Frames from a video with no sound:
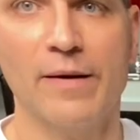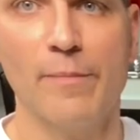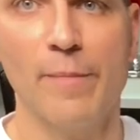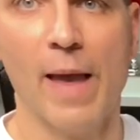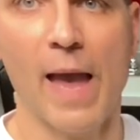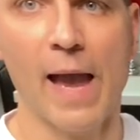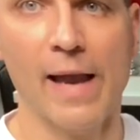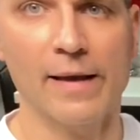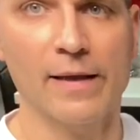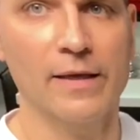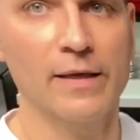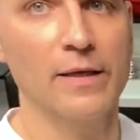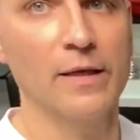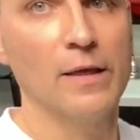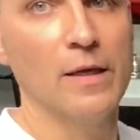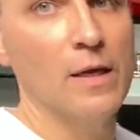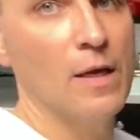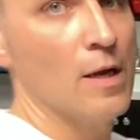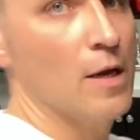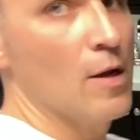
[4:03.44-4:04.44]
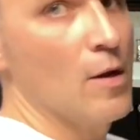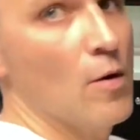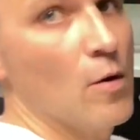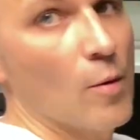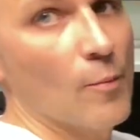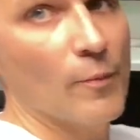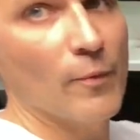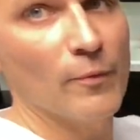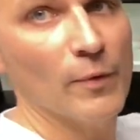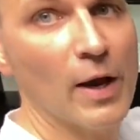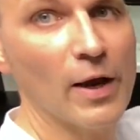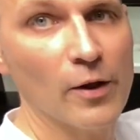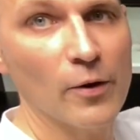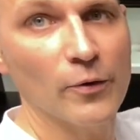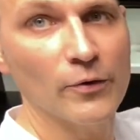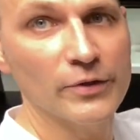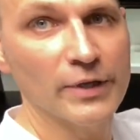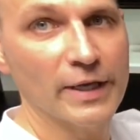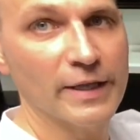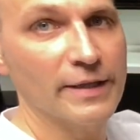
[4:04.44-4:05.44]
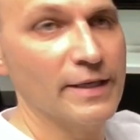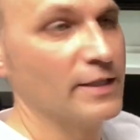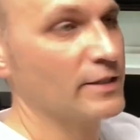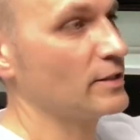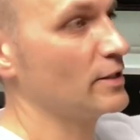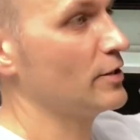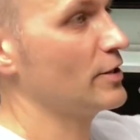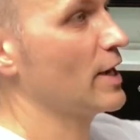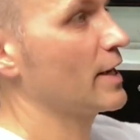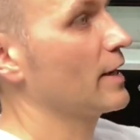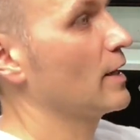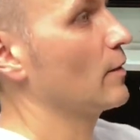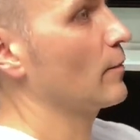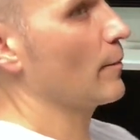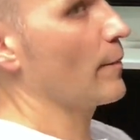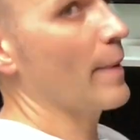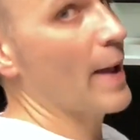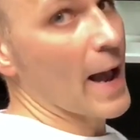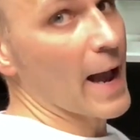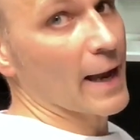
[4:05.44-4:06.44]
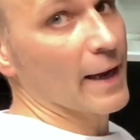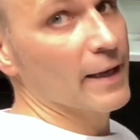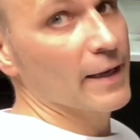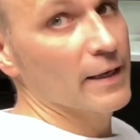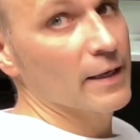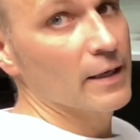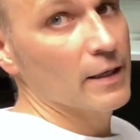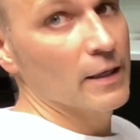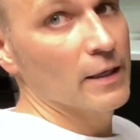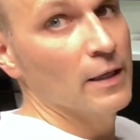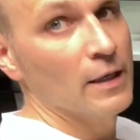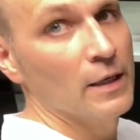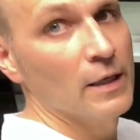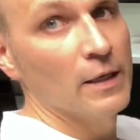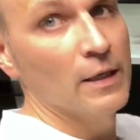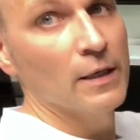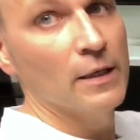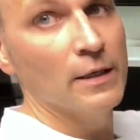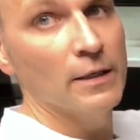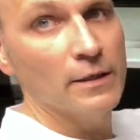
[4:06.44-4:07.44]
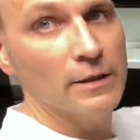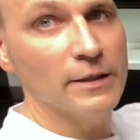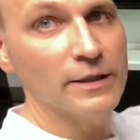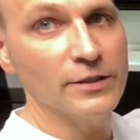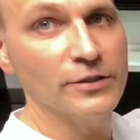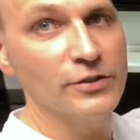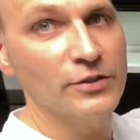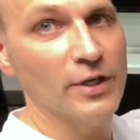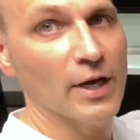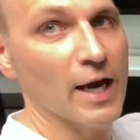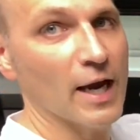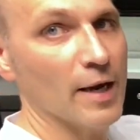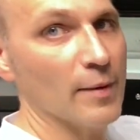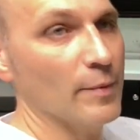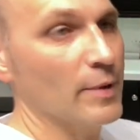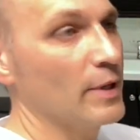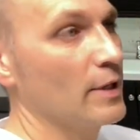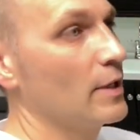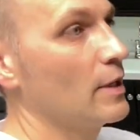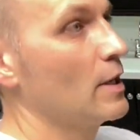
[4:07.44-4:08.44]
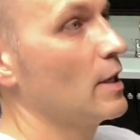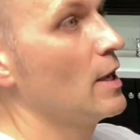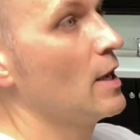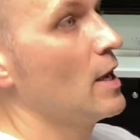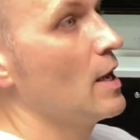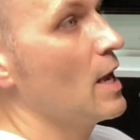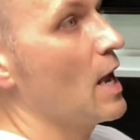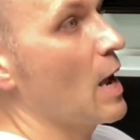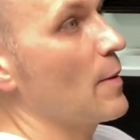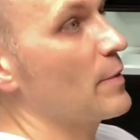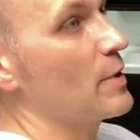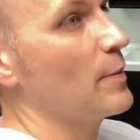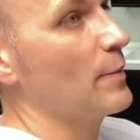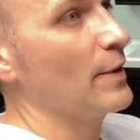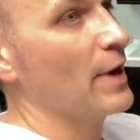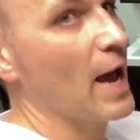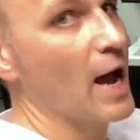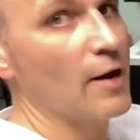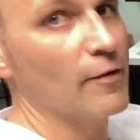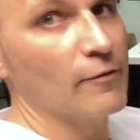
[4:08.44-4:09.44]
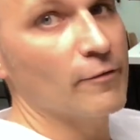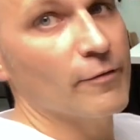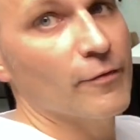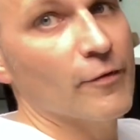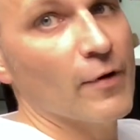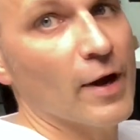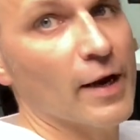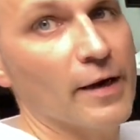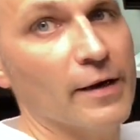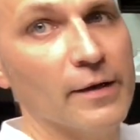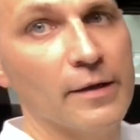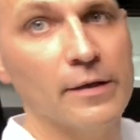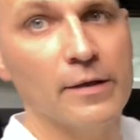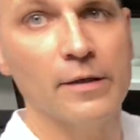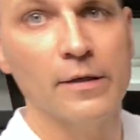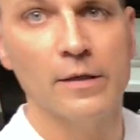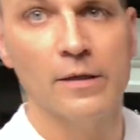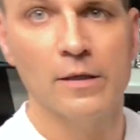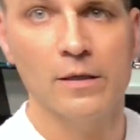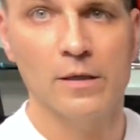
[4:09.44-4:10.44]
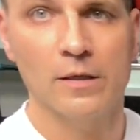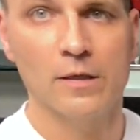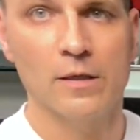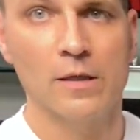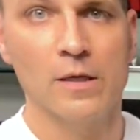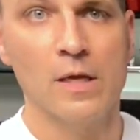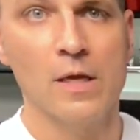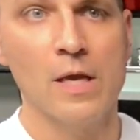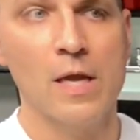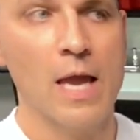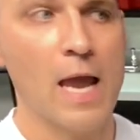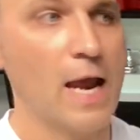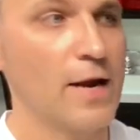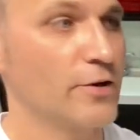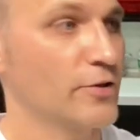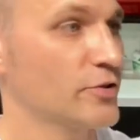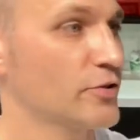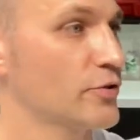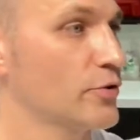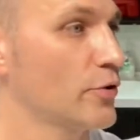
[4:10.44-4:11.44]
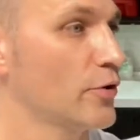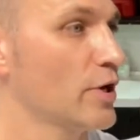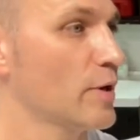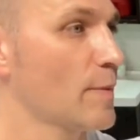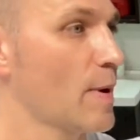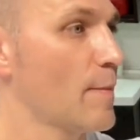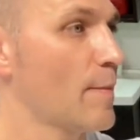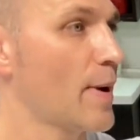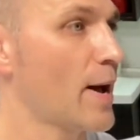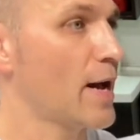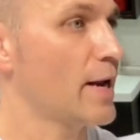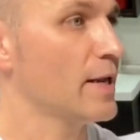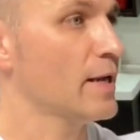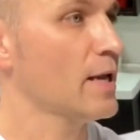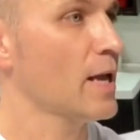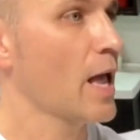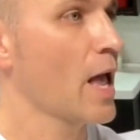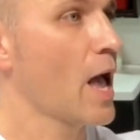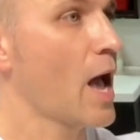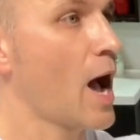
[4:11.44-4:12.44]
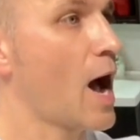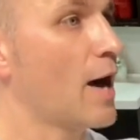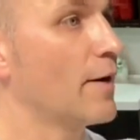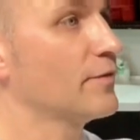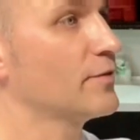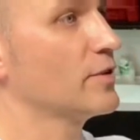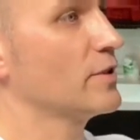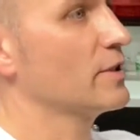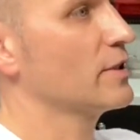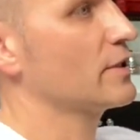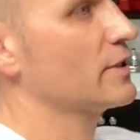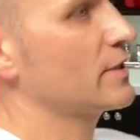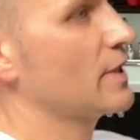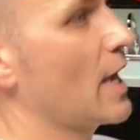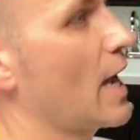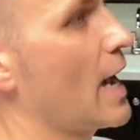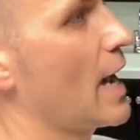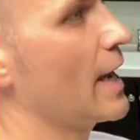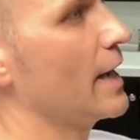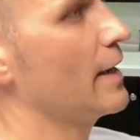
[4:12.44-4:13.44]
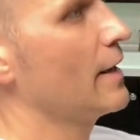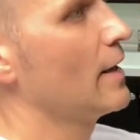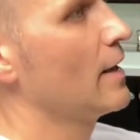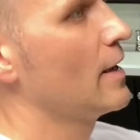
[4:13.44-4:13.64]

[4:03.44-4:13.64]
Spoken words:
back. I'm not going like this and yanking back each time. I'm keeping it out in front and just turning my body off to the side.